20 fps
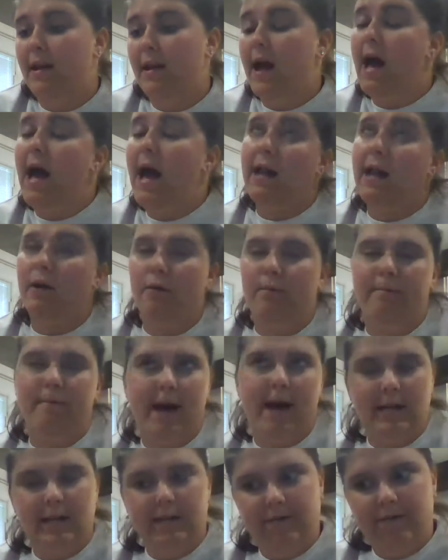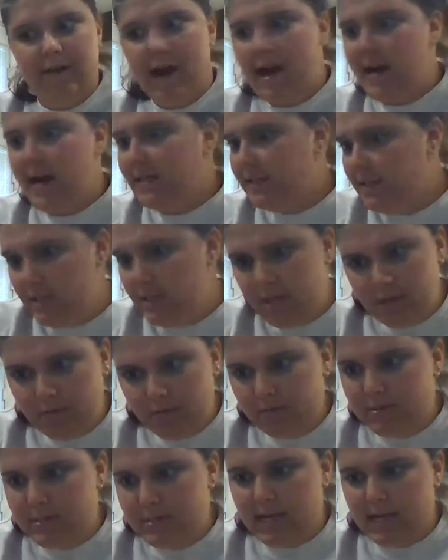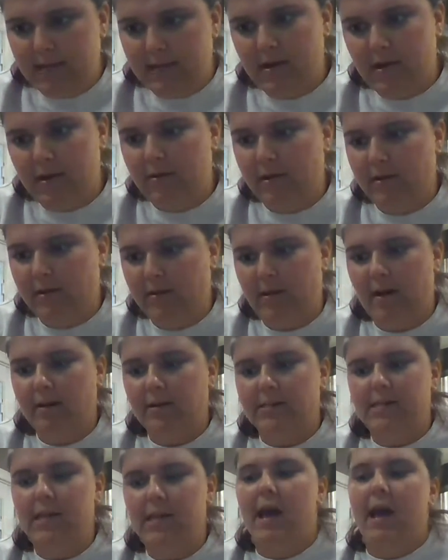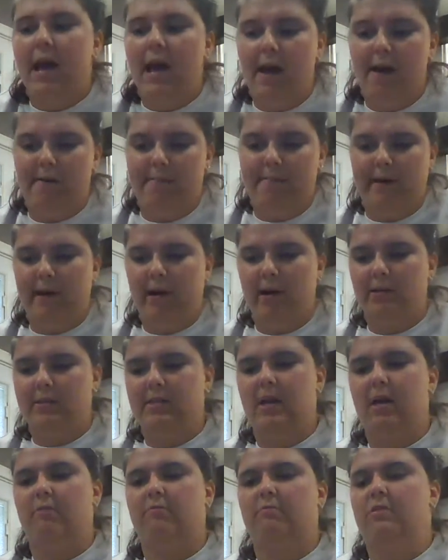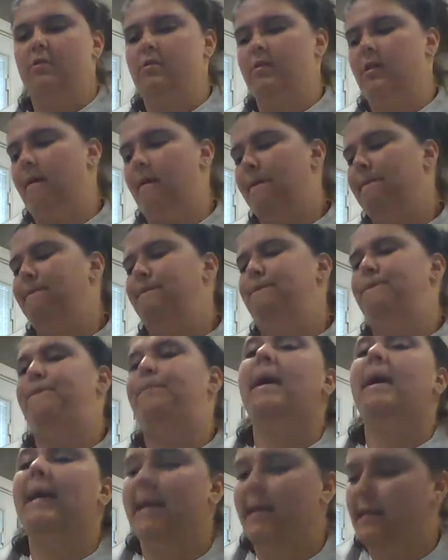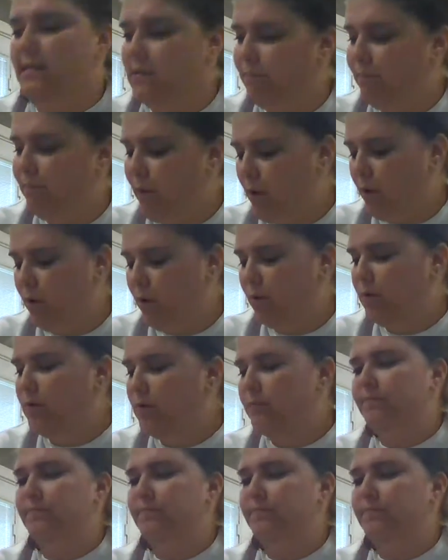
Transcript: I don't mind if I do, said Goldilocks, helping herself to the biggest bowl.